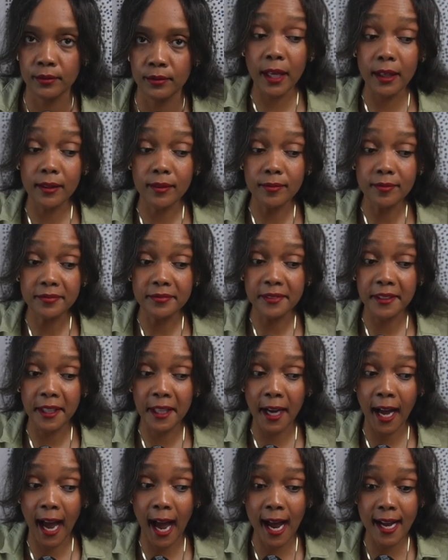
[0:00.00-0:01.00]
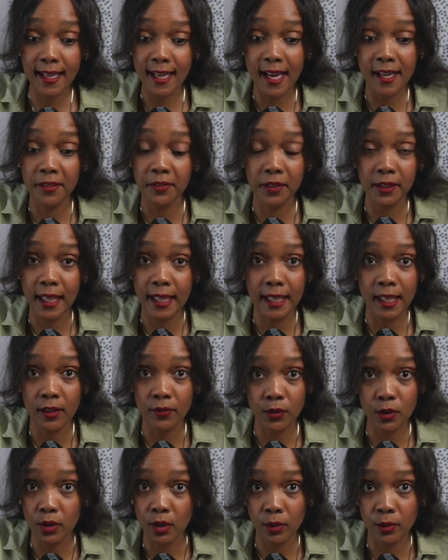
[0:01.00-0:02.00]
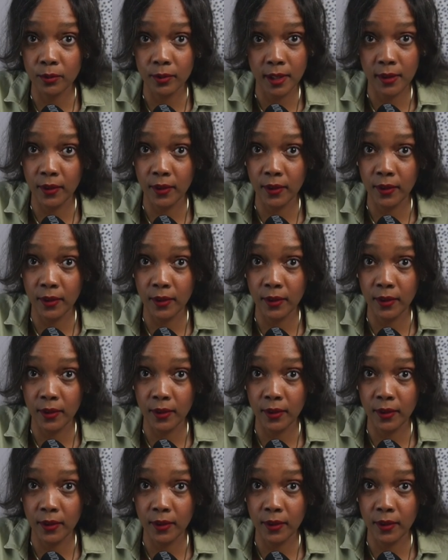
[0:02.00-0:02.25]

But I kind of feel like if you don't,